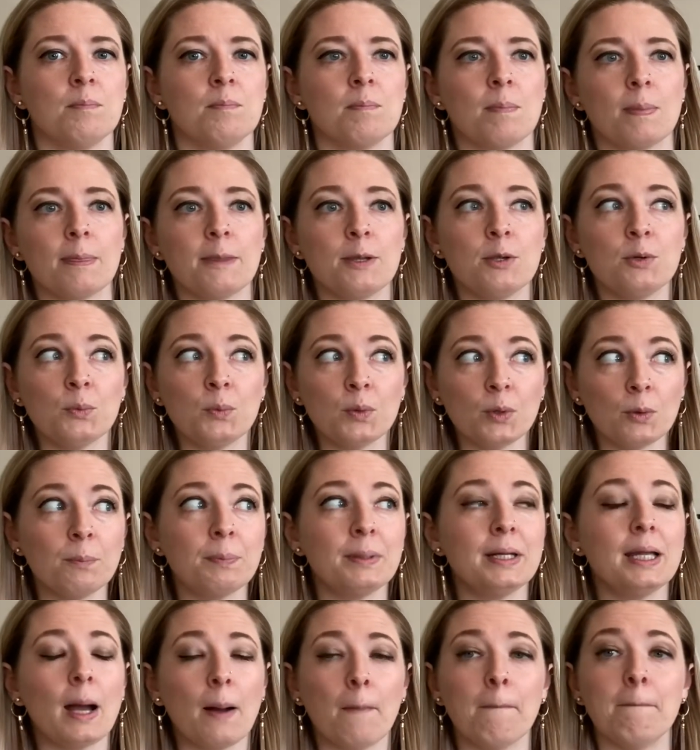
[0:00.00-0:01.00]
You will
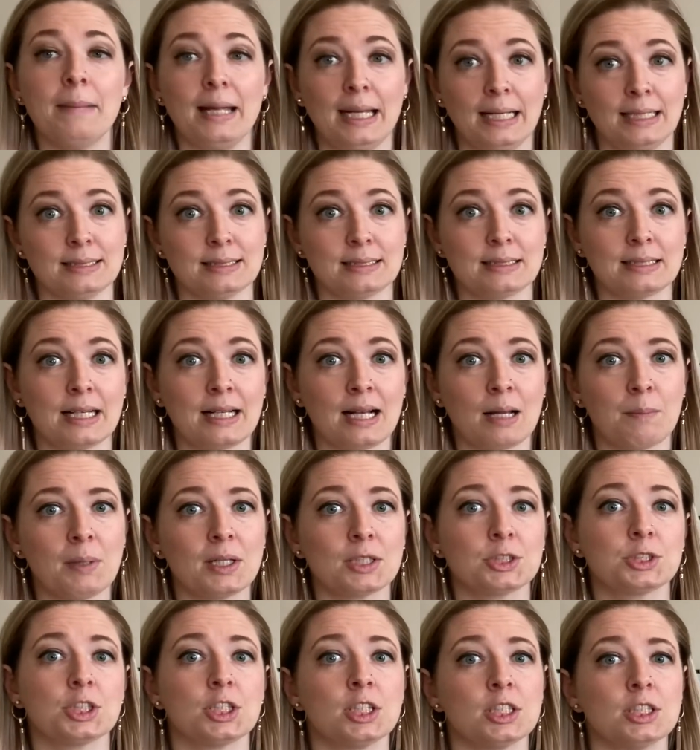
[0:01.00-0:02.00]
be amazed. And I'm
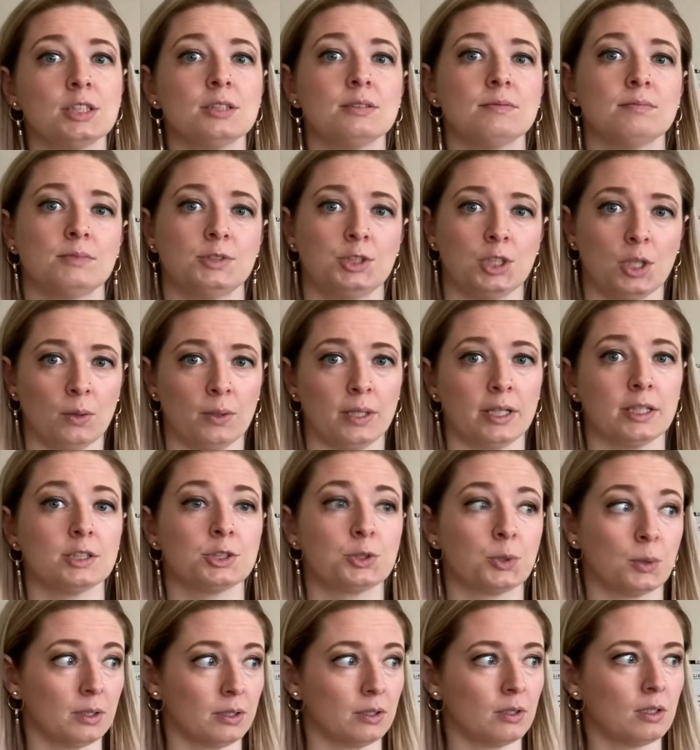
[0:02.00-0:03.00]
actually gonna show a
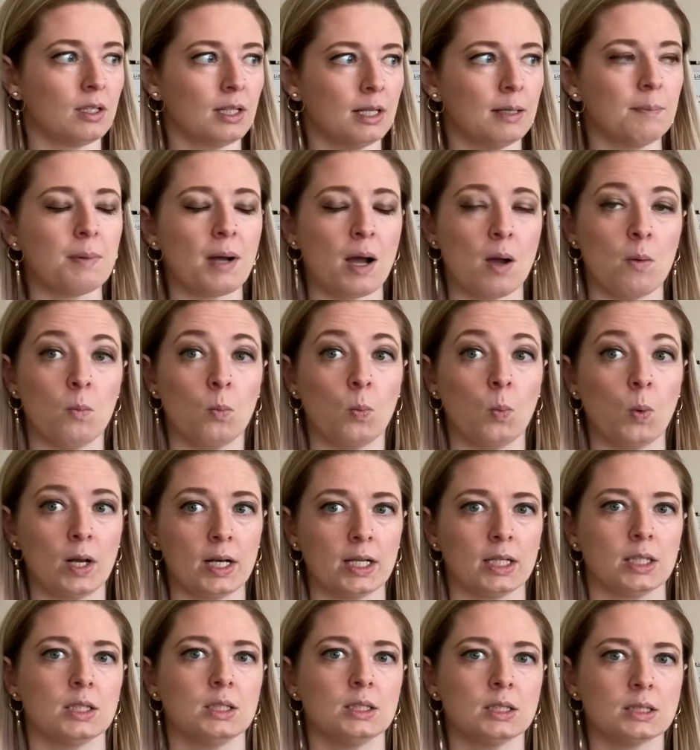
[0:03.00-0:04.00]
short little clip on what
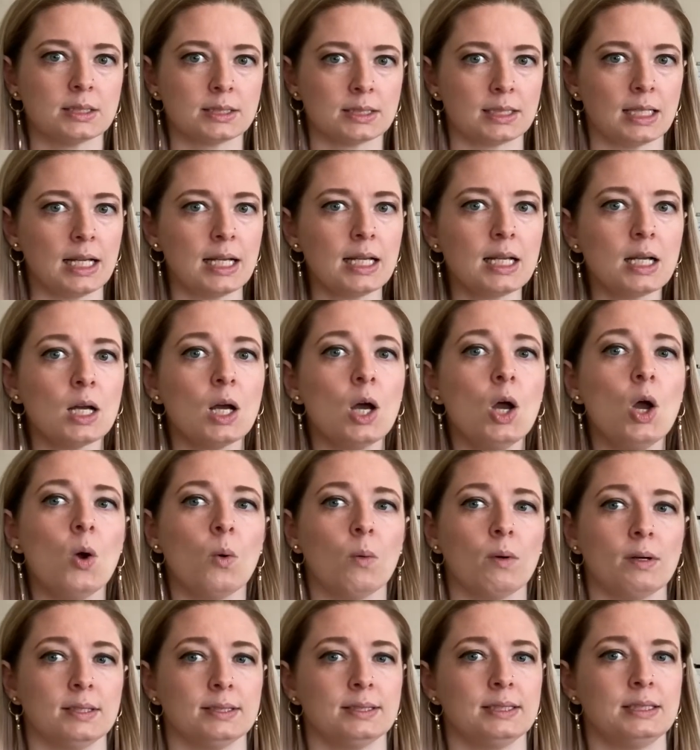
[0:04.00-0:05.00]
it looks like
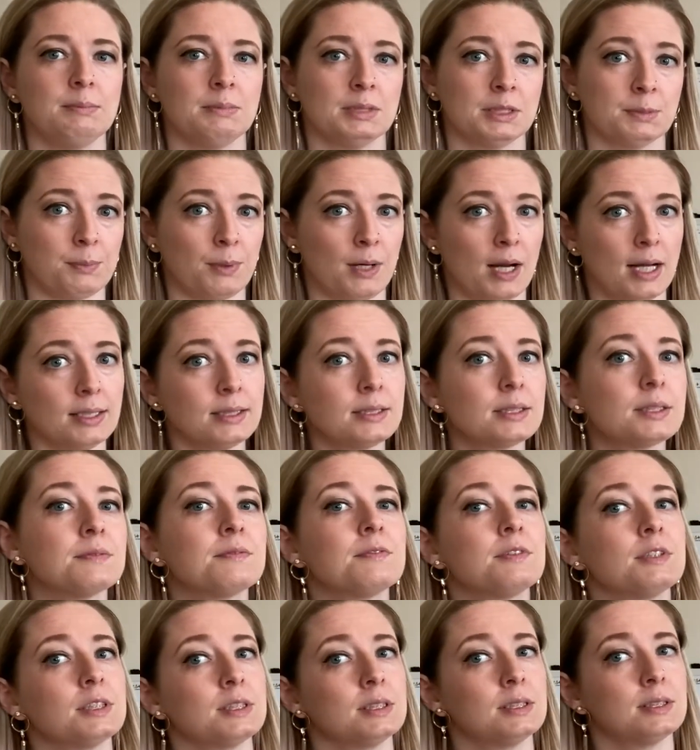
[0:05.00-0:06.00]
when a seam is pressed
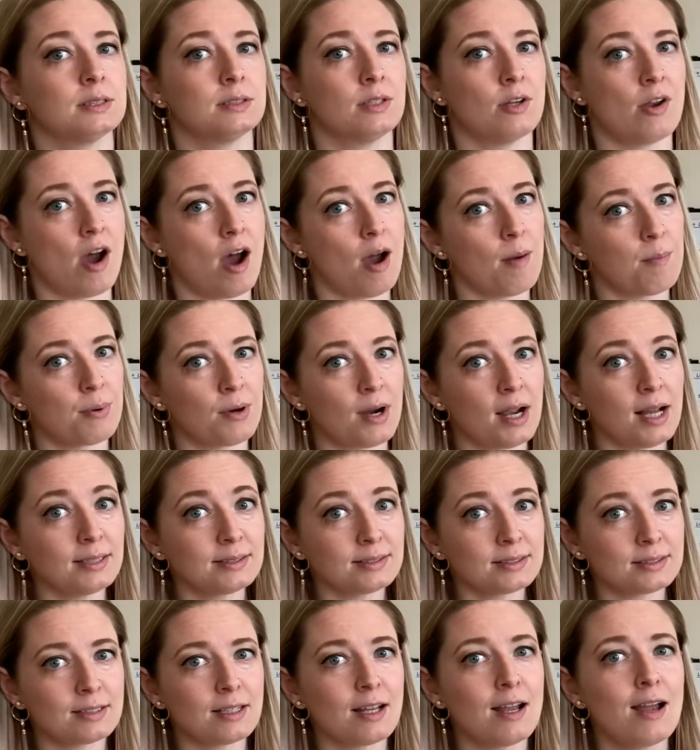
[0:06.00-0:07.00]
versus not
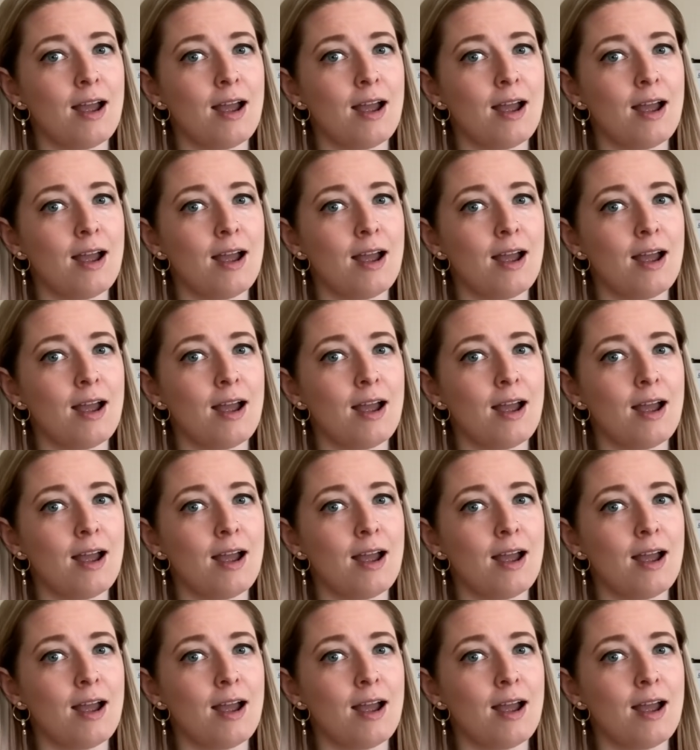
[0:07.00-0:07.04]
pressed.